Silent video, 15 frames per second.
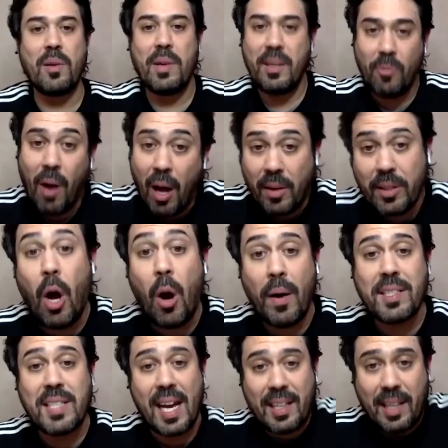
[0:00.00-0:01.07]
would. Well, no,
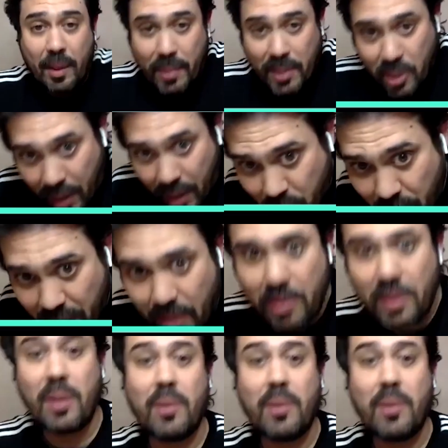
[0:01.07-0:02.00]
exactly like Mr. X would.